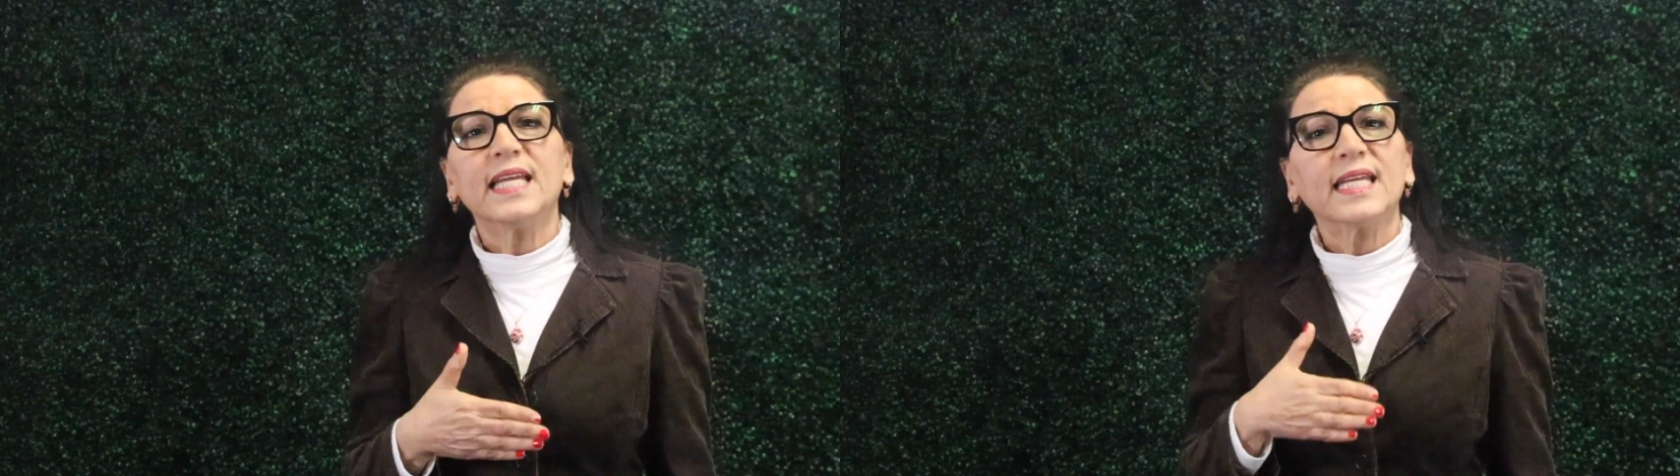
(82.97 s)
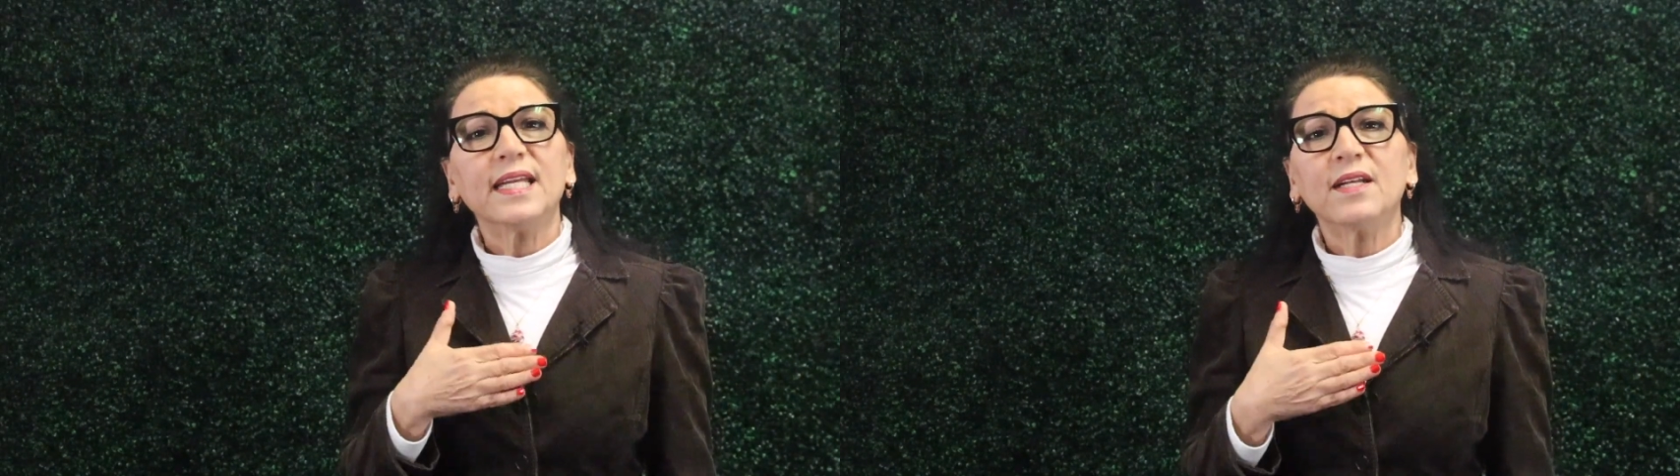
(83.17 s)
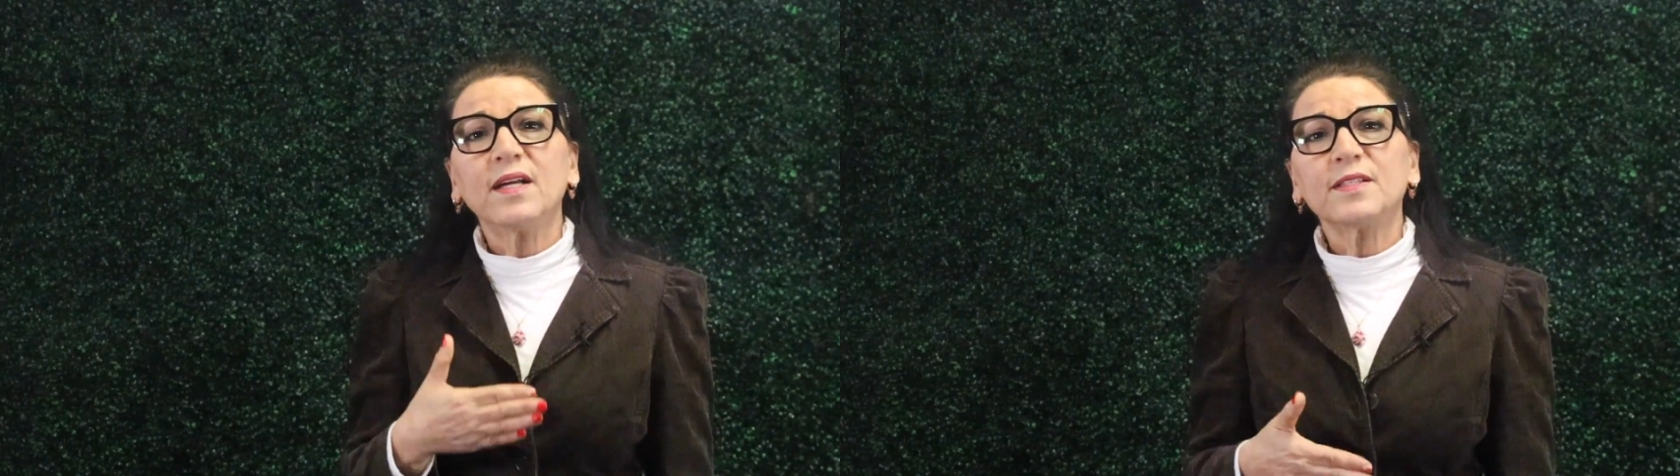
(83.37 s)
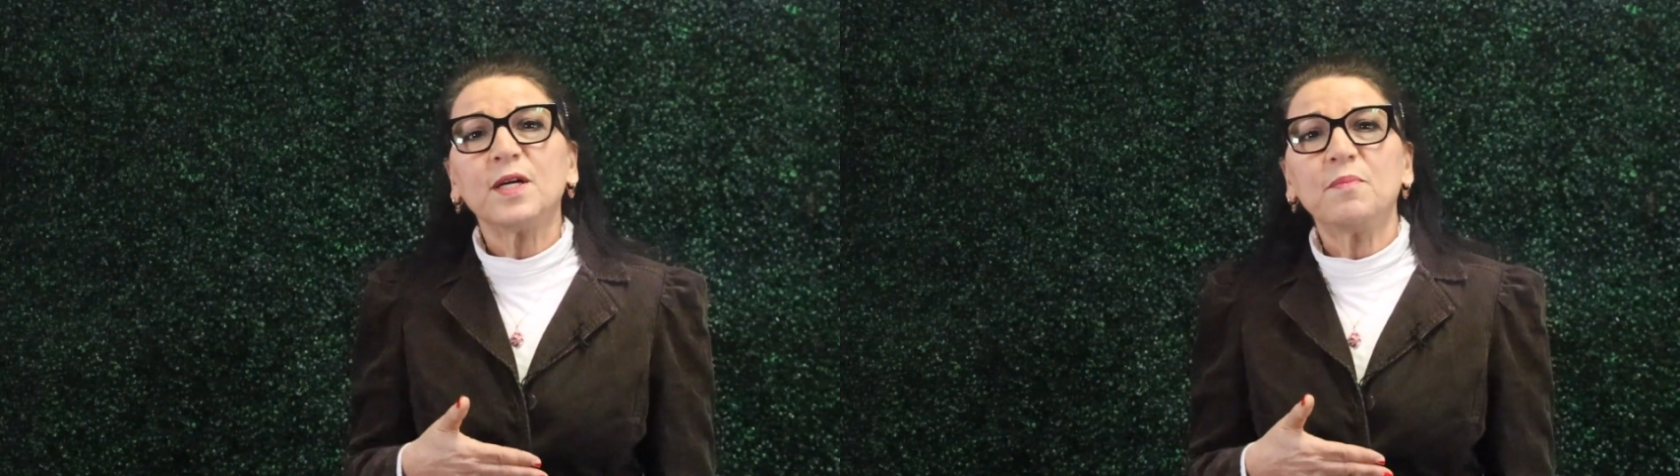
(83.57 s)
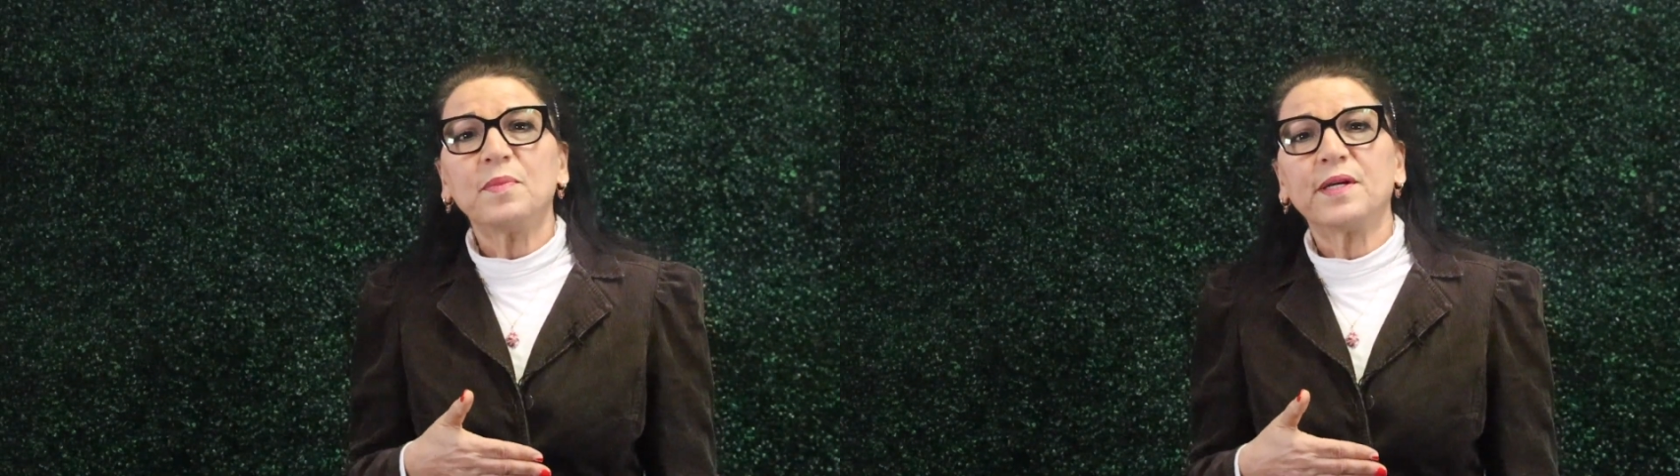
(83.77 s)
cannot
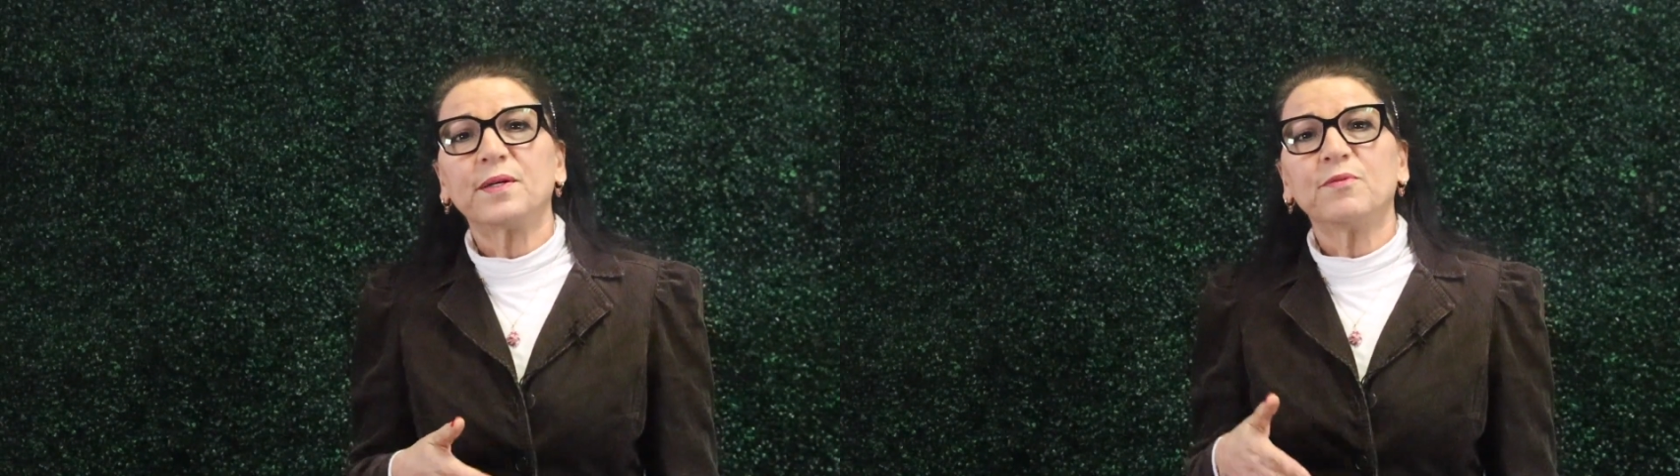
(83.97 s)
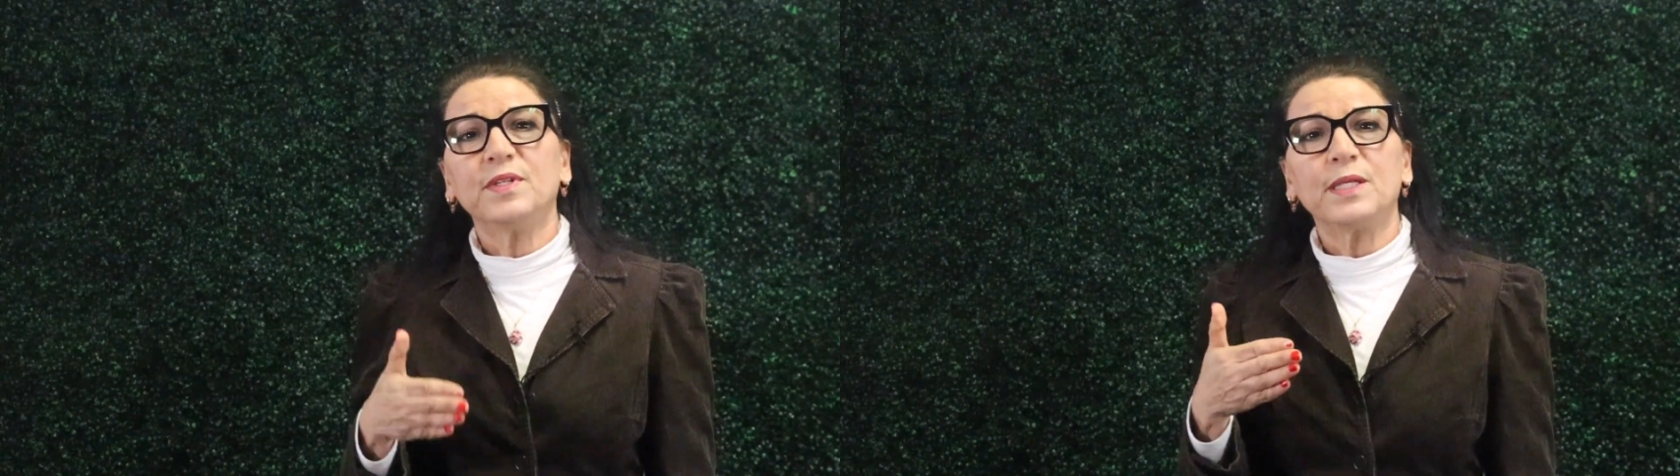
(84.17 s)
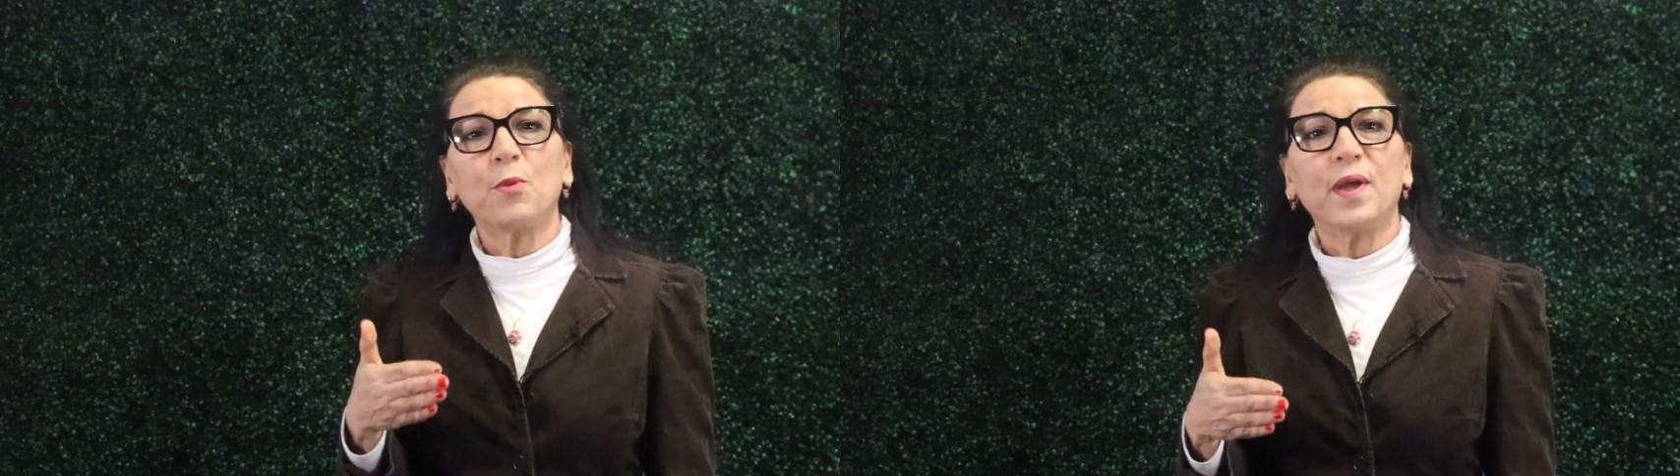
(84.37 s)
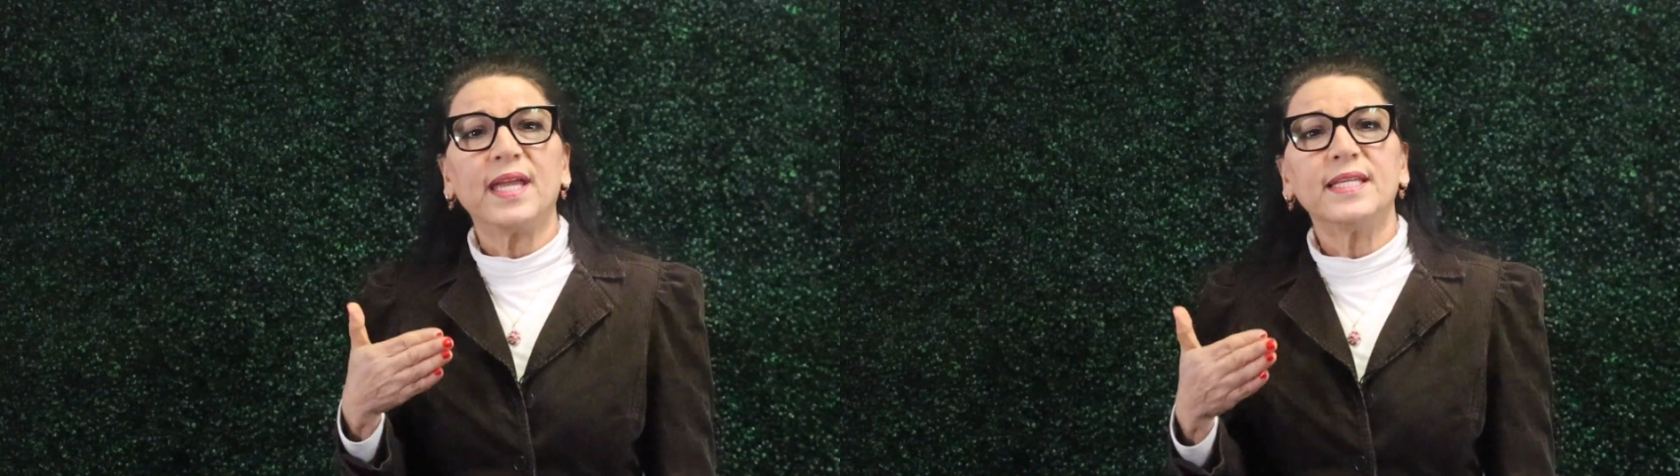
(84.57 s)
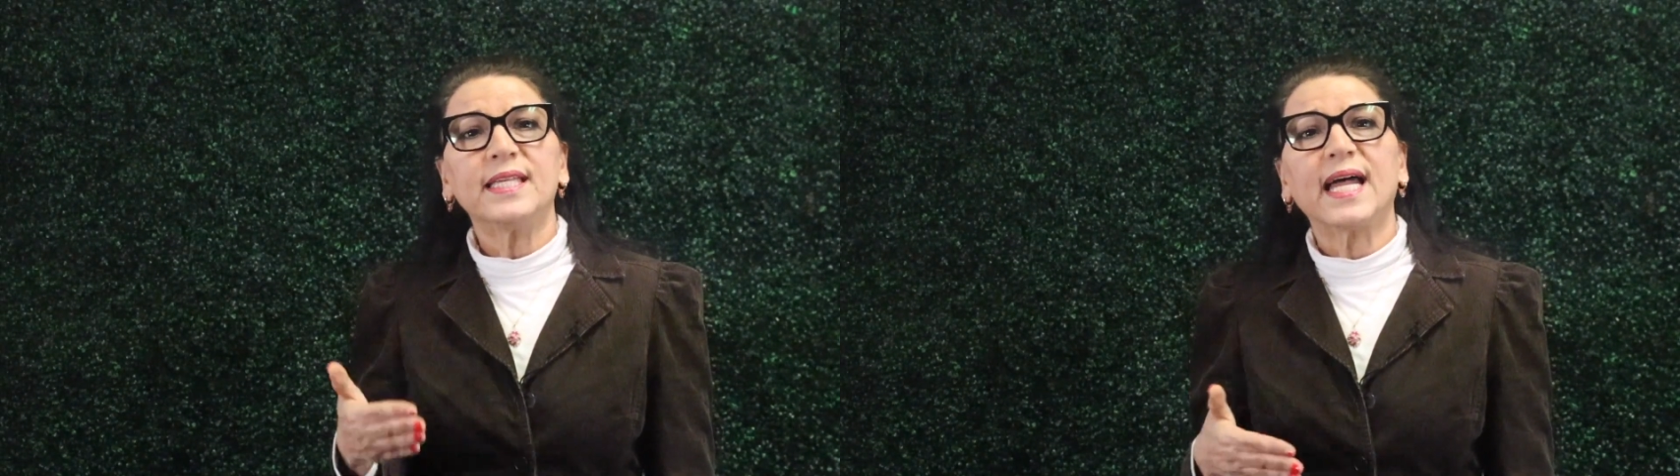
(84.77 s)
compare with the
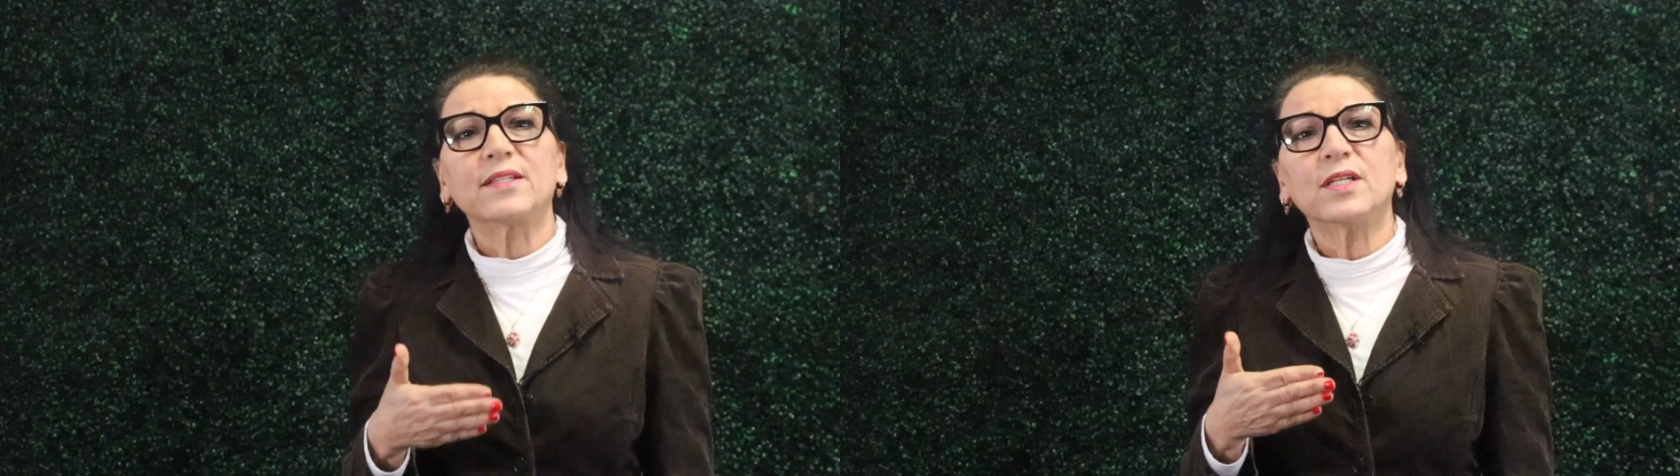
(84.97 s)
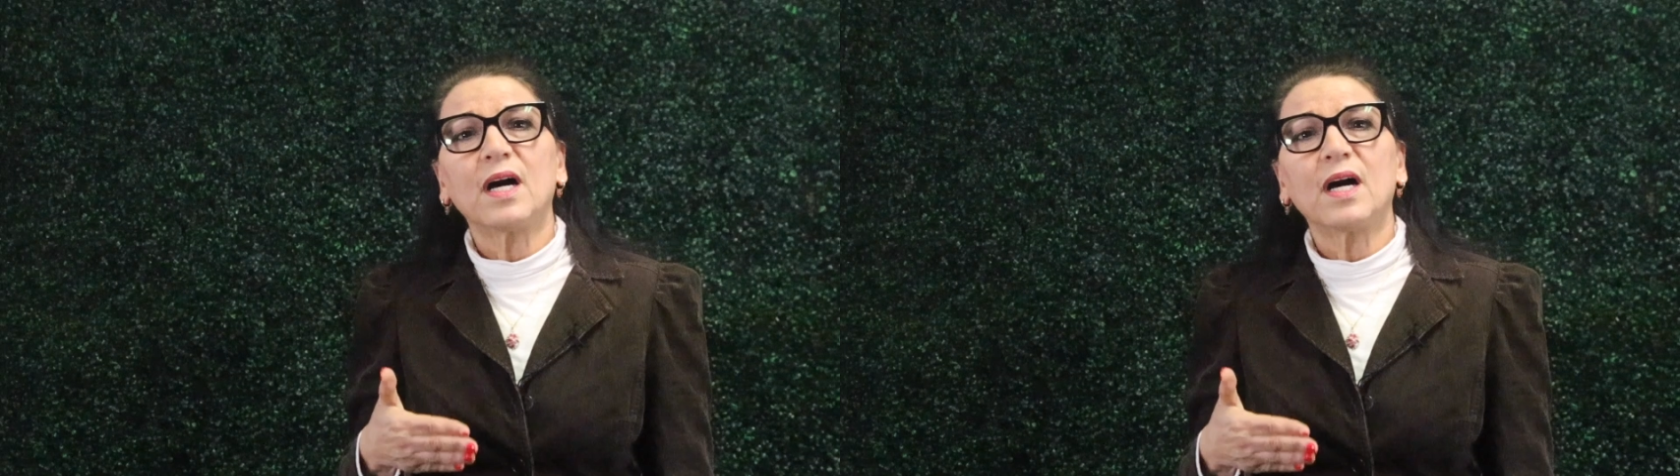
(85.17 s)
way that